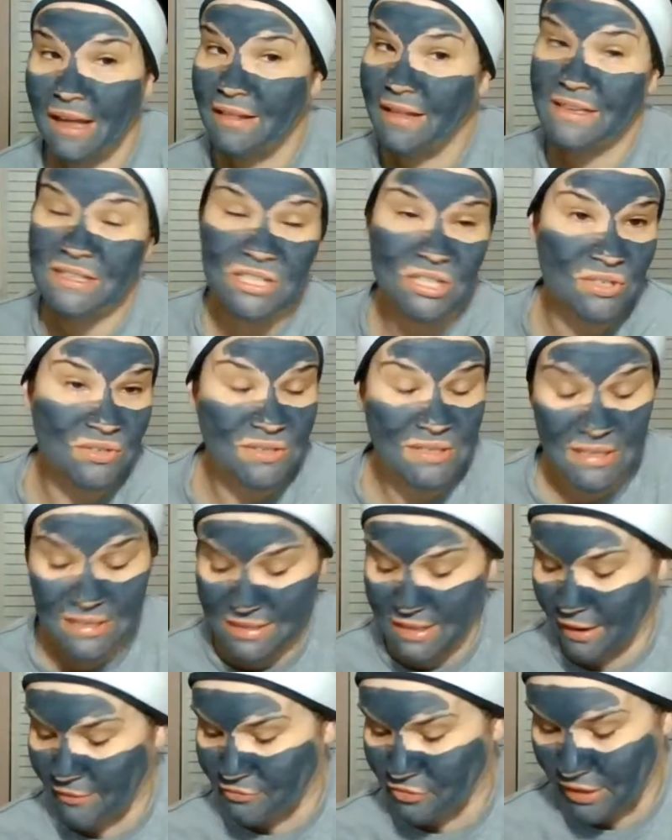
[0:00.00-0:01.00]
I like to use
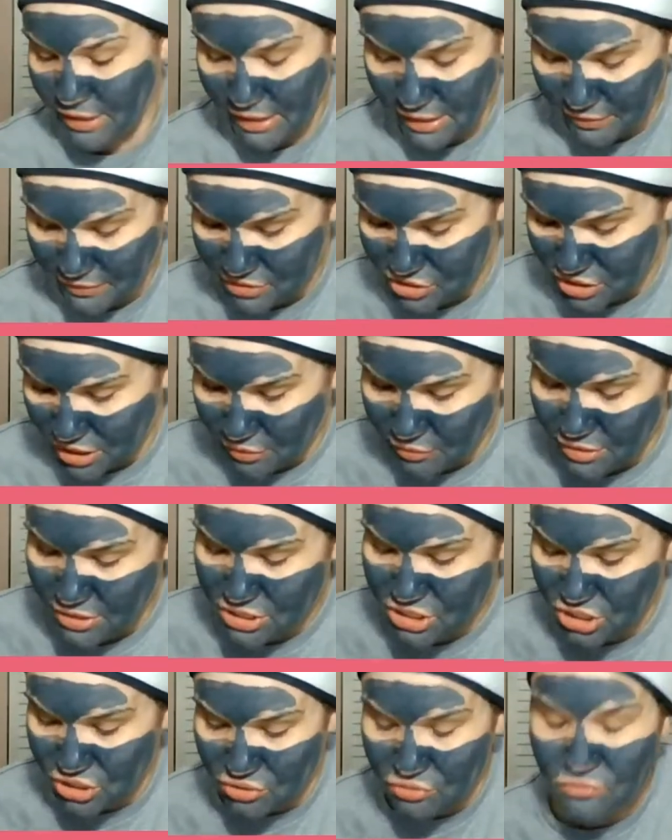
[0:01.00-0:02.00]
this after I get out of the shower
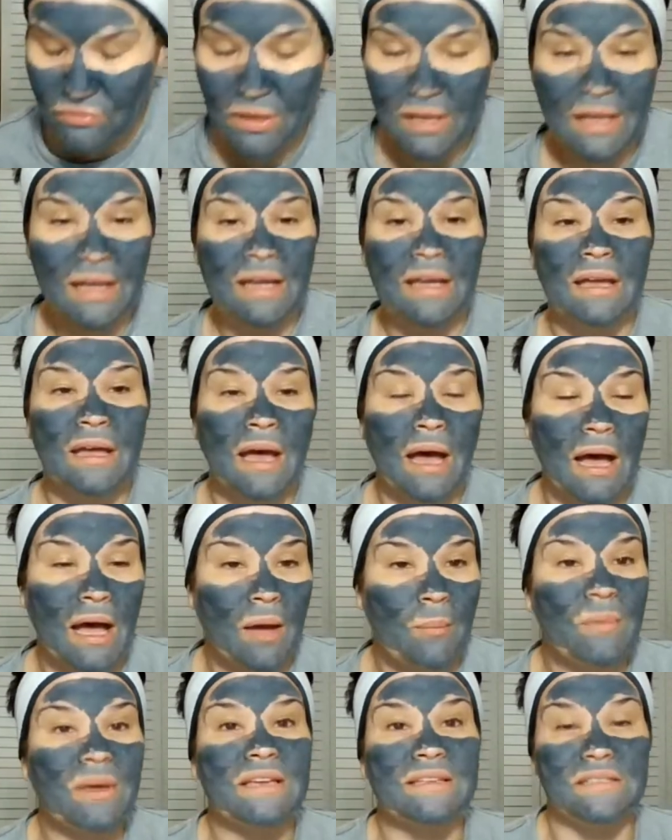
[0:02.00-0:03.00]
too,
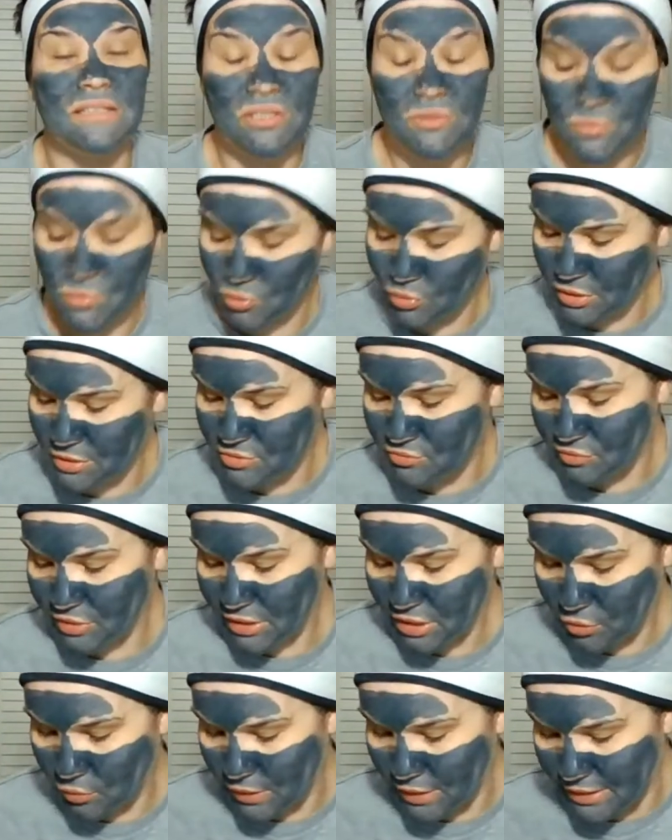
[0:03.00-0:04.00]
because it absorbs
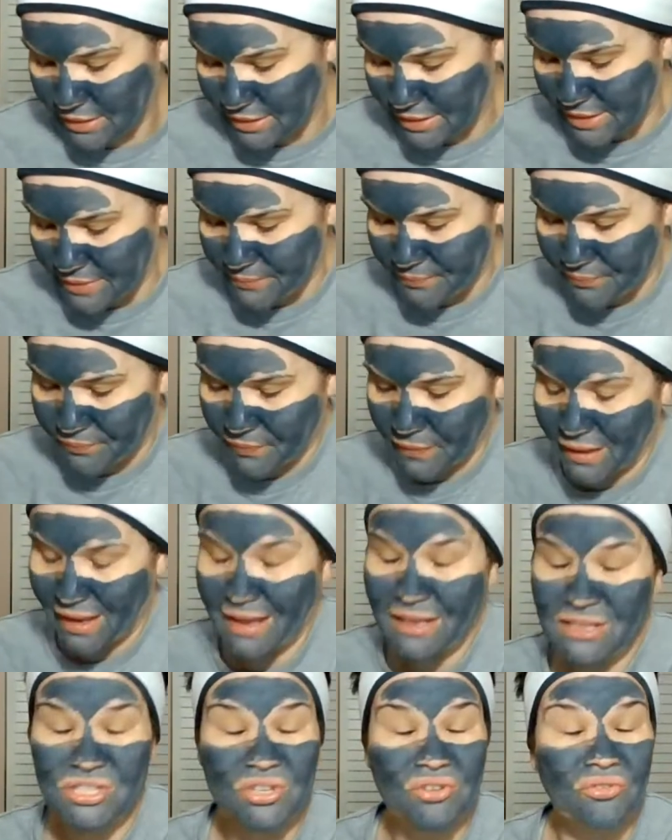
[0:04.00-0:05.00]
really quickly.
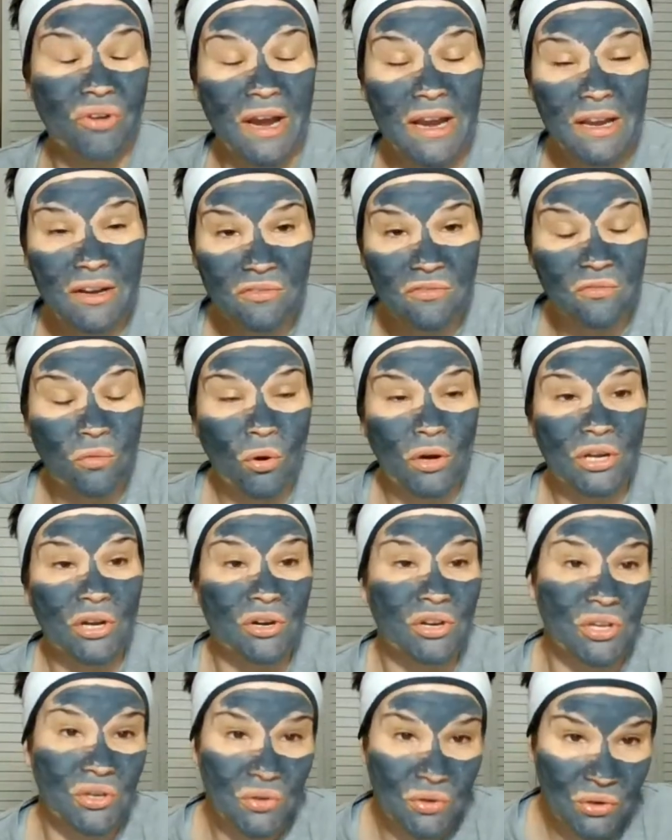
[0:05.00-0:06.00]
It's great for your
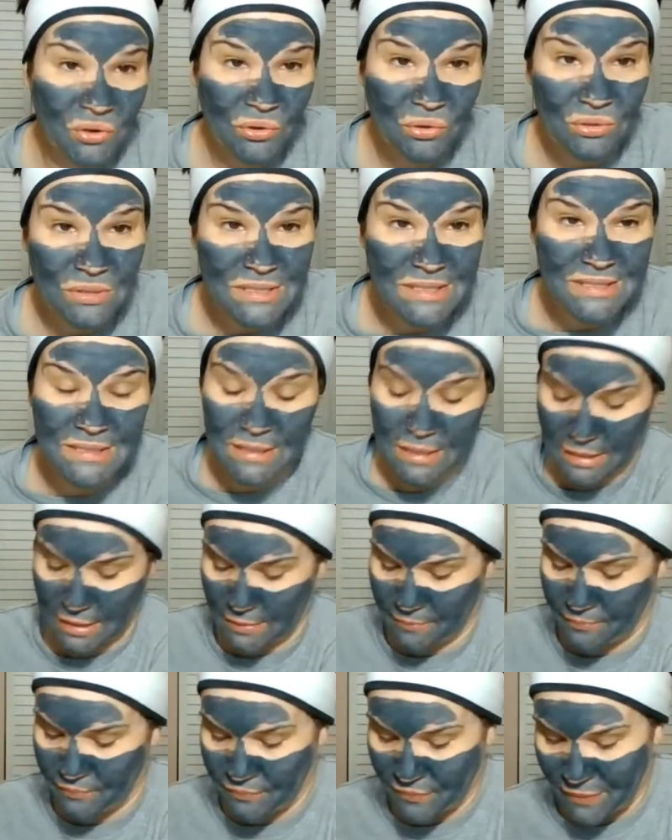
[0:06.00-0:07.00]
cuticles,
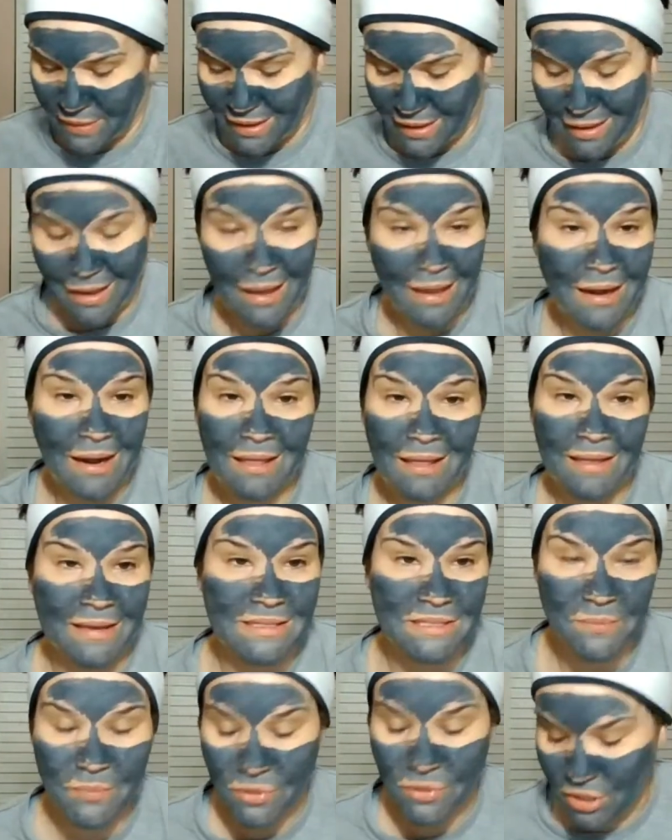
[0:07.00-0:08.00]
and I like
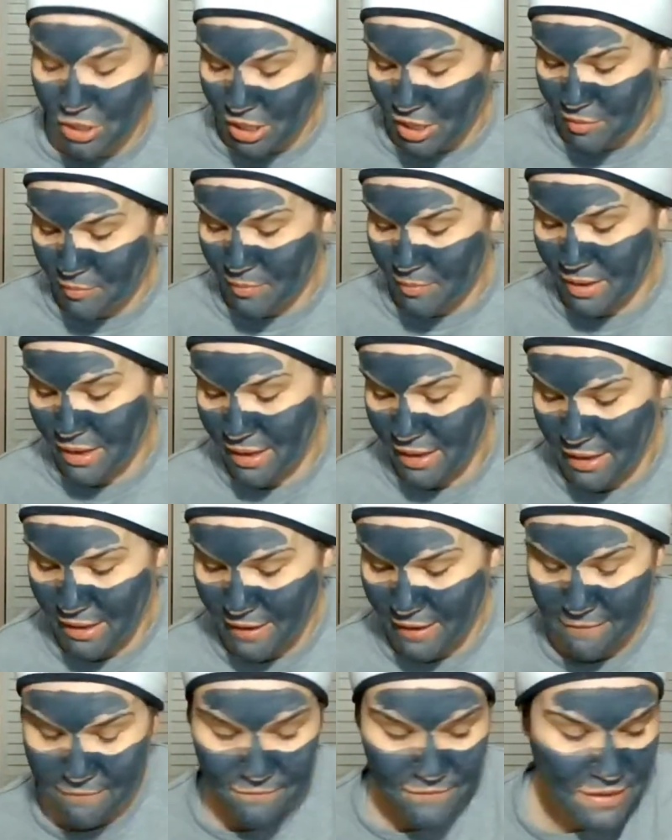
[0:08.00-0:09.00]
to put it on
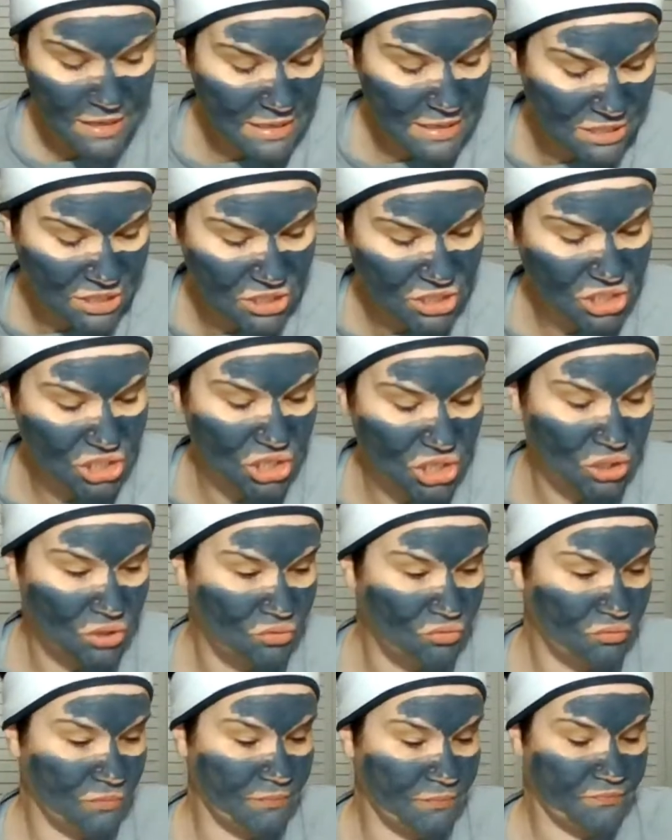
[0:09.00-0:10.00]
my feet
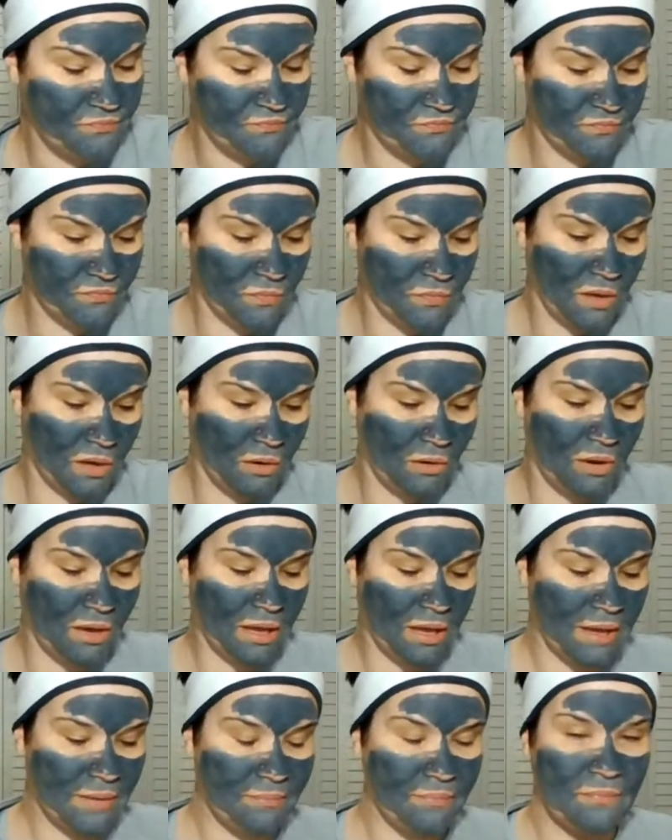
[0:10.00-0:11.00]
too.
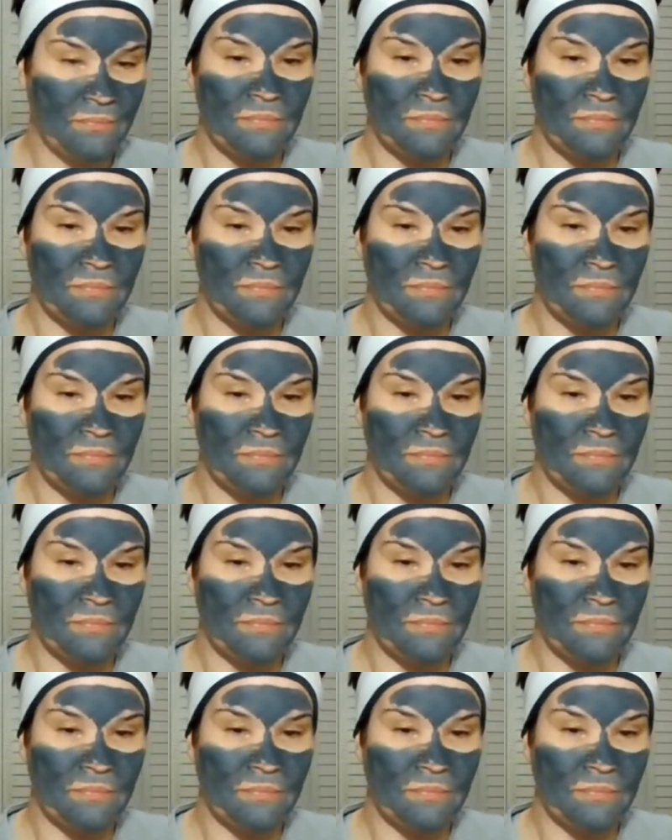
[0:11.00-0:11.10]
Okay.